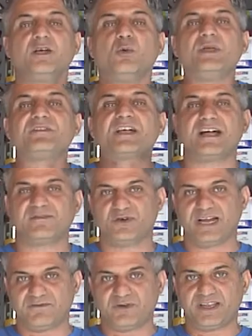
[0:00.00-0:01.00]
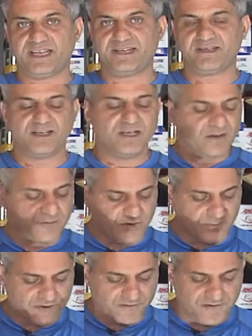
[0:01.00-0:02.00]
we've covered everything
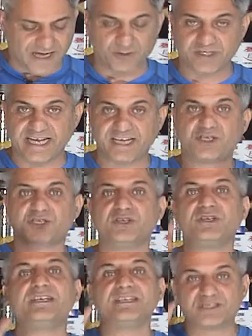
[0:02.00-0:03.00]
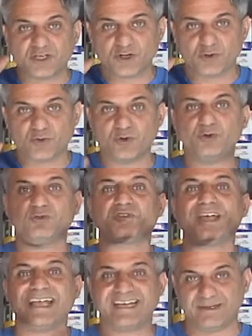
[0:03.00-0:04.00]
from the foundation to the roof
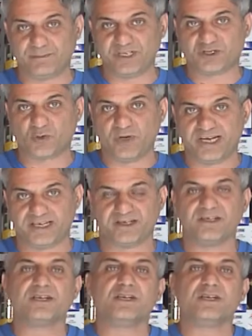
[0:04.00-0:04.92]
and in between.